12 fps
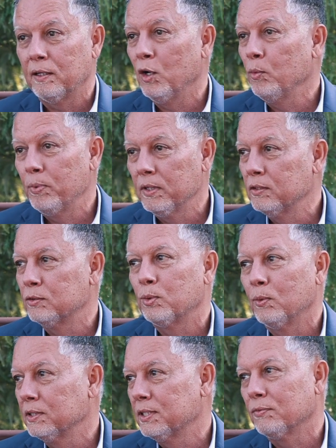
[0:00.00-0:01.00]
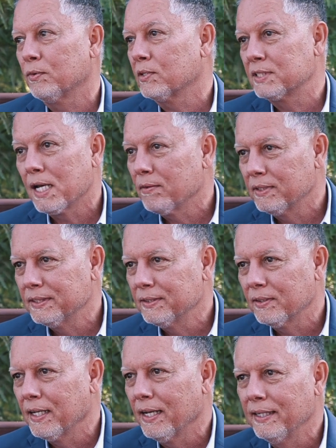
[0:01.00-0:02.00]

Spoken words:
open 24/7. Okay.